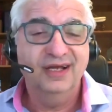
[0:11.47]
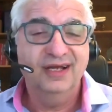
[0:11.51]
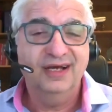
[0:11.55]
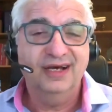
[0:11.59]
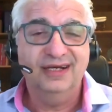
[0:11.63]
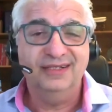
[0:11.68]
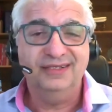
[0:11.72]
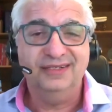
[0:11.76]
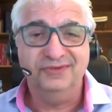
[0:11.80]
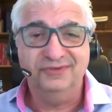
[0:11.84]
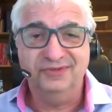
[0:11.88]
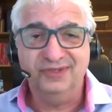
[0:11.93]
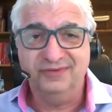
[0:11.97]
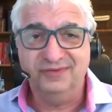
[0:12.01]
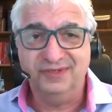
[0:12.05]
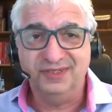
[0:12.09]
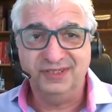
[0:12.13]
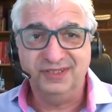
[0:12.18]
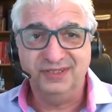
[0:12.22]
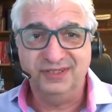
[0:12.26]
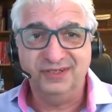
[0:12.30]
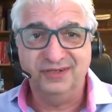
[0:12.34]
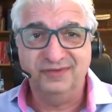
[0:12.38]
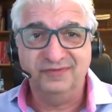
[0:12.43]
at the
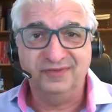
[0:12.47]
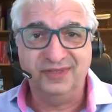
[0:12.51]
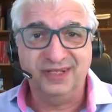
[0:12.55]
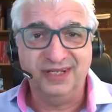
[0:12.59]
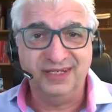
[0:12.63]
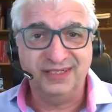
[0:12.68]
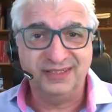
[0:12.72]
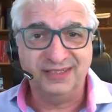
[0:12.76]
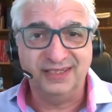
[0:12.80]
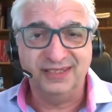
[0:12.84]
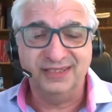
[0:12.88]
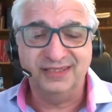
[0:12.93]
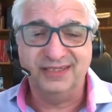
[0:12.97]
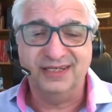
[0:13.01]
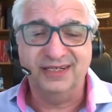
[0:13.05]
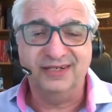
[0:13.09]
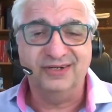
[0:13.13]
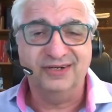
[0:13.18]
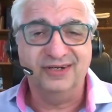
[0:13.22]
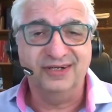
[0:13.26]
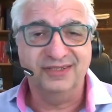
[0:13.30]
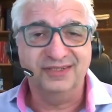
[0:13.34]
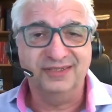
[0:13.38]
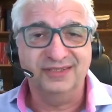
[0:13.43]
University of Texas at
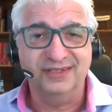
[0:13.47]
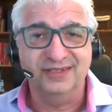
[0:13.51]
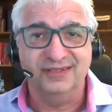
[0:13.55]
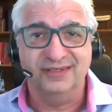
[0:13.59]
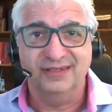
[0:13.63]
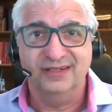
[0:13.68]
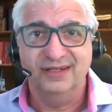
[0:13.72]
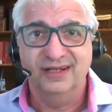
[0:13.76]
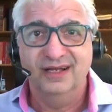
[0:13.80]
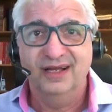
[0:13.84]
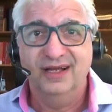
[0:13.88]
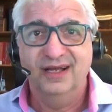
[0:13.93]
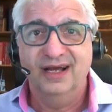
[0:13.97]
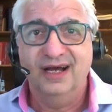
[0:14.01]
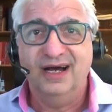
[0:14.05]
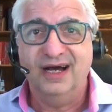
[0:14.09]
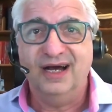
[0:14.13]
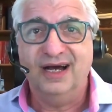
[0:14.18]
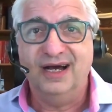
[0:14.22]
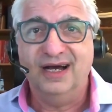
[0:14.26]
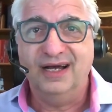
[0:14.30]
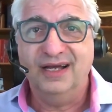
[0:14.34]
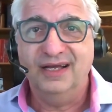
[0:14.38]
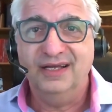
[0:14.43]
Austin.
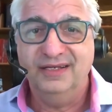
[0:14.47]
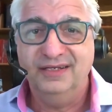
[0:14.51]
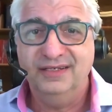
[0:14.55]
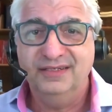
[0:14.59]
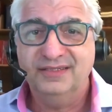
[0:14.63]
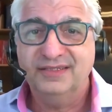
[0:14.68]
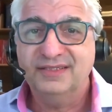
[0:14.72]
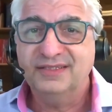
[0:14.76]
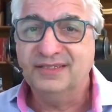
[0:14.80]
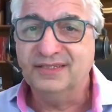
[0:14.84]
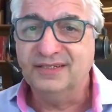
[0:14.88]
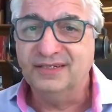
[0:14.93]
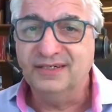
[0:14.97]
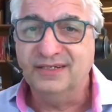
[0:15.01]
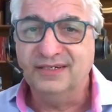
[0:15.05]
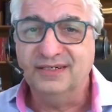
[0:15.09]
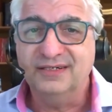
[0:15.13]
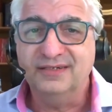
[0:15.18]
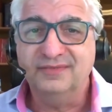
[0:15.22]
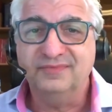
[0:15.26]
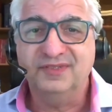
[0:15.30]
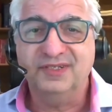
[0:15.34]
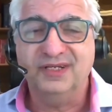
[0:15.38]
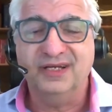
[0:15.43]
I
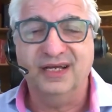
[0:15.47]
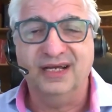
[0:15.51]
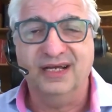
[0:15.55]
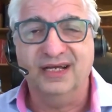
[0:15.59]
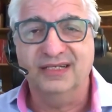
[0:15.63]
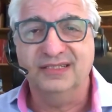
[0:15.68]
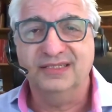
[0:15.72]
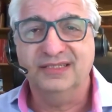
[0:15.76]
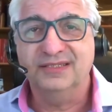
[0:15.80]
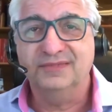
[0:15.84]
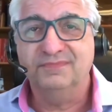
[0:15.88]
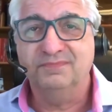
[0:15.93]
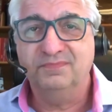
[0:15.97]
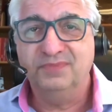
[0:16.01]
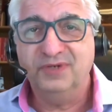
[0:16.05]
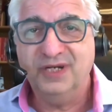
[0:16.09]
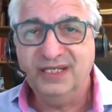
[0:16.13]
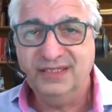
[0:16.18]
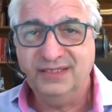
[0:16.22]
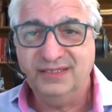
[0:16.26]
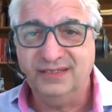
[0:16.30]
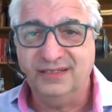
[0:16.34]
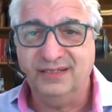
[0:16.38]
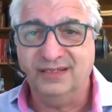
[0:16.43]
served as
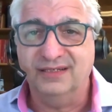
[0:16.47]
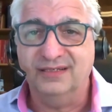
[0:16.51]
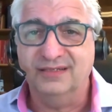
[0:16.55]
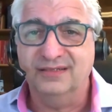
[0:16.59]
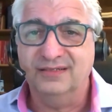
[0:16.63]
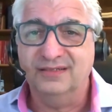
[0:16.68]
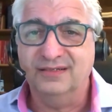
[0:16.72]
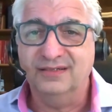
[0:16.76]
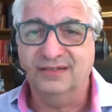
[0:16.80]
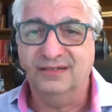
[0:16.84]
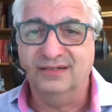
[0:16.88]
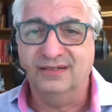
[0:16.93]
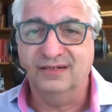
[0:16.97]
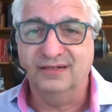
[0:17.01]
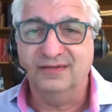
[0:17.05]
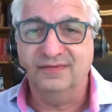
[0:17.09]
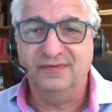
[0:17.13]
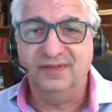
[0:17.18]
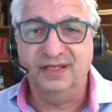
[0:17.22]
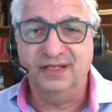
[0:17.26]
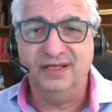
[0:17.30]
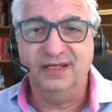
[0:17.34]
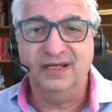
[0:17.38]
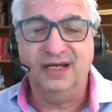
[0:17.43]
president of
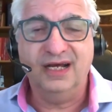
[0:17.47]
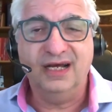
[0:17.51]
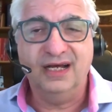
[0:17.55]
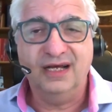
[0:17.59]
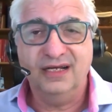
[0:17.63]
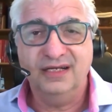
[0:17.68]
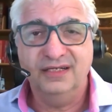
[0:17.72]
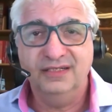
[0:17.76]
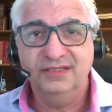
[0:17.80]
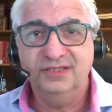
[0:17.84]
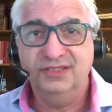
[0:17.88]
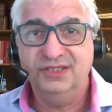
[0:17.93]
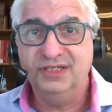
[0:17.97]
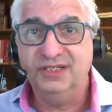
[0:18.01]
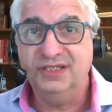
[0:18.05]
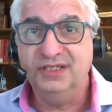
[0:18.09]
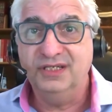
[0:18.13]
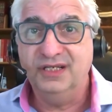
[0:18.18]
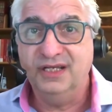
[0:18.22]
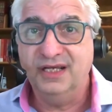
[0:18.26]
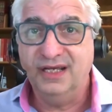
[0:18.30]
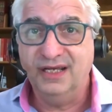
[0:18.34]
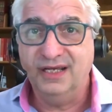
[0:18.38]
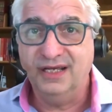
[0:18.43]
the
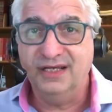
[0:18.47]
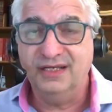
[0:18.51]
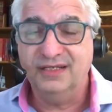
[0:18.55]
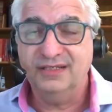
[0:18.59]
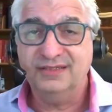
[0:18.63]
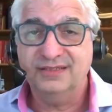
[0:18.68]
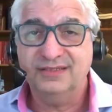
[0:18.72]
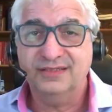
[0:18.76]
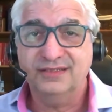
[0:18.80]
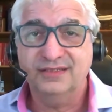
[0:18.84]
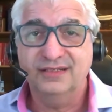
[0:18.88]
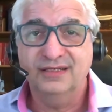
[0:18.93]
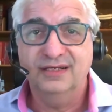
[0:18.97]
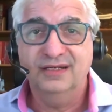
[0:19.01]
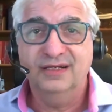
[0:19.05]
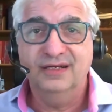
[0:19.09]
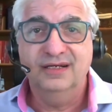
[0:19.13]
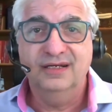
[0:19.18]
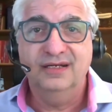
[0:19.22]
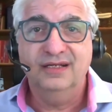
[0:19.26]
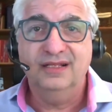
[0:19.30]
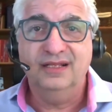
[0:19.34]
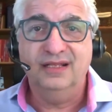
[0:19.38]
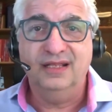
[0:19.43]
IGS,
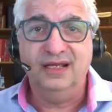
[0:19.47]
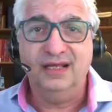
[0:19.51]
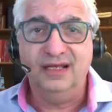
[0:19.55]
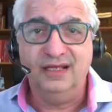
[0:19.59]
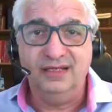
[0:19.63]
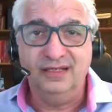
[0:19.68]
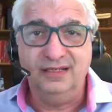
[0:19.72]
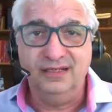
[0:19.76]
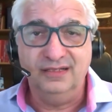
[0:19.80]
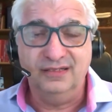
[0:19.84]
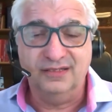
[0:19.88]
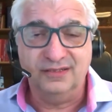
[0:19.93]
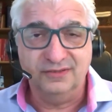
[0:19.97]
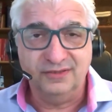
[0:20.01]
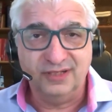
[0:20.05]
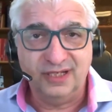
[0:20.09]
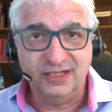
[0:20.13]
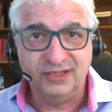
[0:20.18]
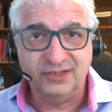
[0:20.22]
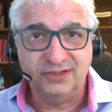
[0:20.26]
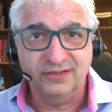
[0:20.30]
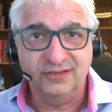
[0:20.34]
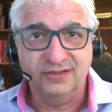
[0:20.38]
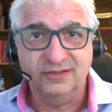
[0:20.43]
the
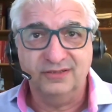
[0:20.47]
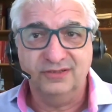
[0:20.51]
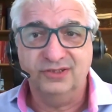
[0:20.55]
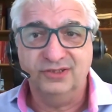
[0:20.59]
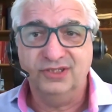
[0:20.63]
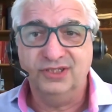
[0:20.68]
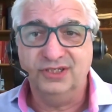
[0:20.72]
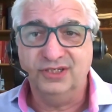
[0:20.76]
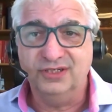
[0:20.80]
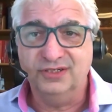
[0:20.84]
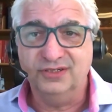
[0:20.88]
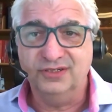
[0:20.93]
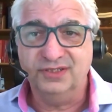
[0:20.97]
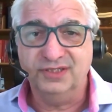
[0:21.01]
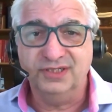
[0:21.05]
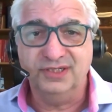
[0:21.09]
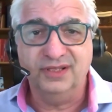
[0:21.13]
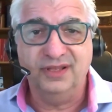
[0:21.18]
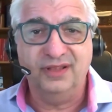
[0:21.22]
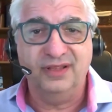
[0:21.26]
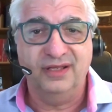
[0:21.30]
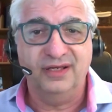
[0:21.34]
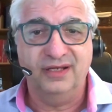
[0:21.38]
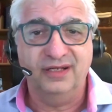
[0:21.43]
International
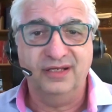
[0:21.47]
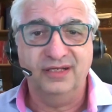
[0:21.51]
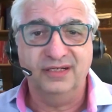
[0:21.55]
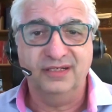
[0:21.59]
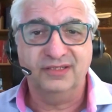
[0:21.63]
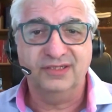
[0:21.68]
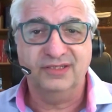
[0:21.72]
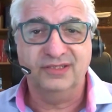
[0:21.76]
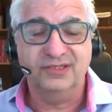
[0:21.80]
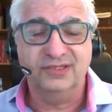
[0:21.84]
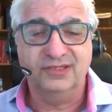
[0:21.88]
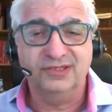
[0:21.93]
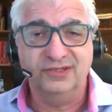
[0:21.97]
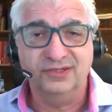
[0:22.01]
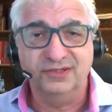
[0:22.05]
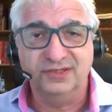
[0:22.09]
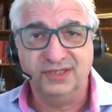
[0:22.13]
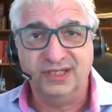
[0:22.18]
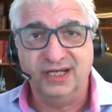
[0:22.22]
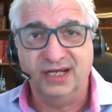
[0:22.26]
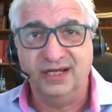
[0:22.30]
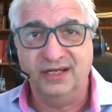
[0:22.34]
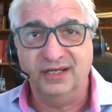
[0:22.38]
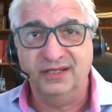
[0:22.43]
Geosynthetics
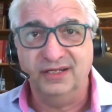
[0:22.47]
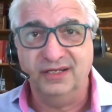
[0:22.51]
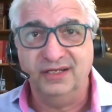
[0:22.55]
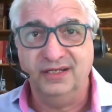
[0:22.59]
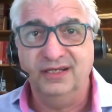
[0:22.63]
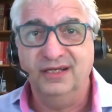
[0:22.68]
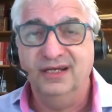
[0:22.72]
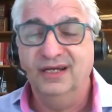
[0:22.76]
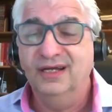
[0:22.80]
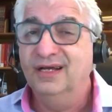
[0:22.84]
Society.